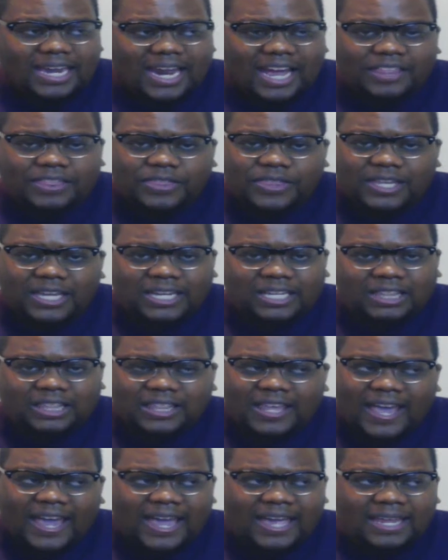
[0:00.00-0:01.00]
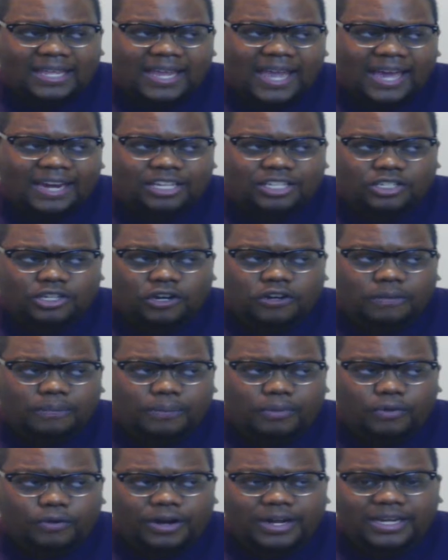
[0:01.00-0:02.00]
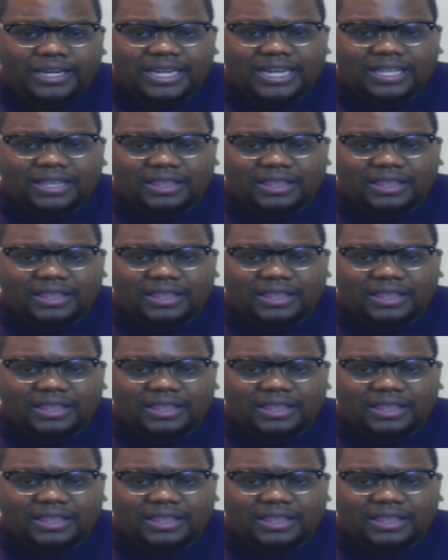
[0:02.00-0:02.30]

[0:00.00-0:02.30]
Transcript: And I think that at a certain point